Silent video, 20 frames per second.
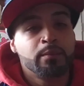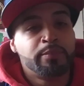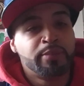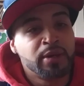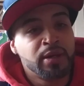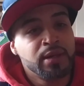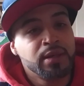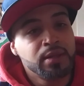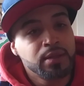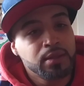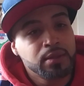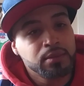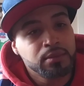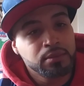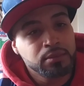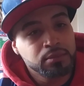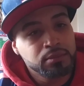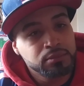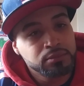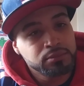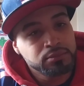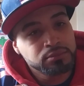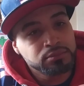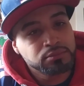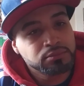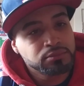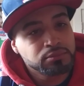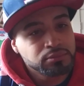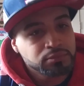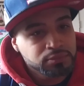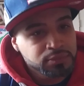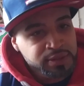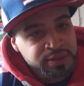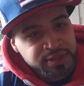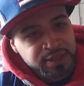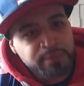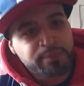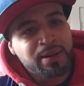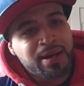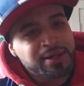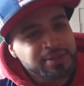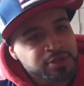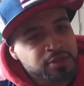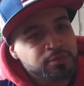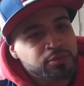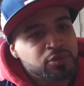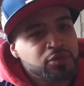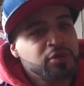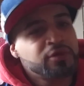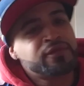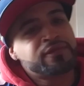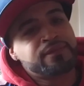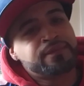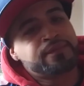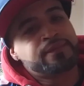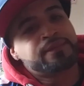But is it possible if,